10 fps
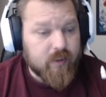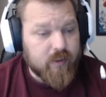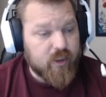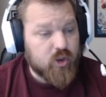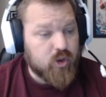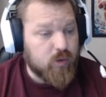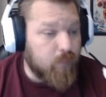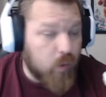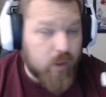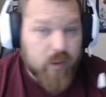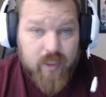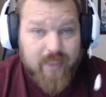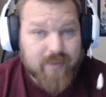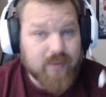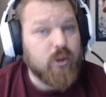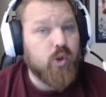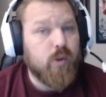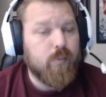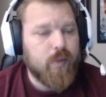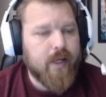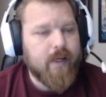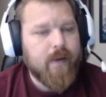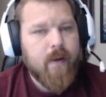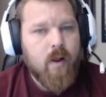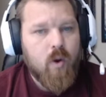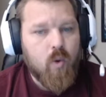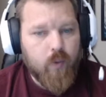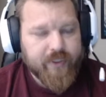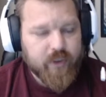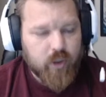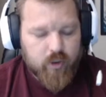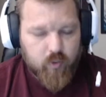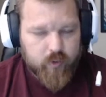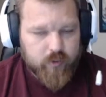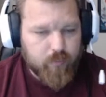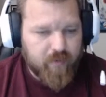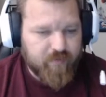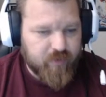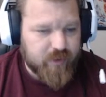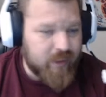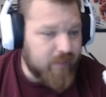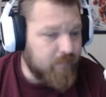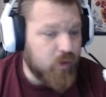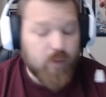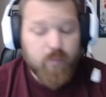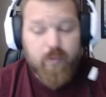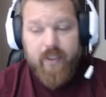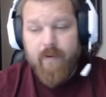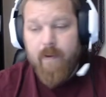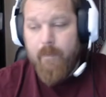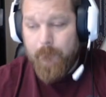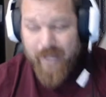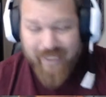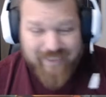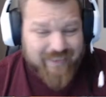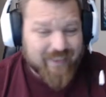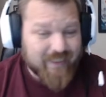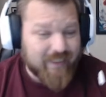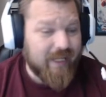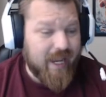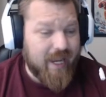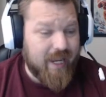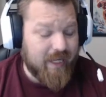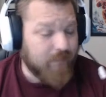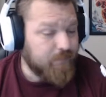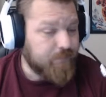There are support classes you can play, which are going to buff your team. You could be basically a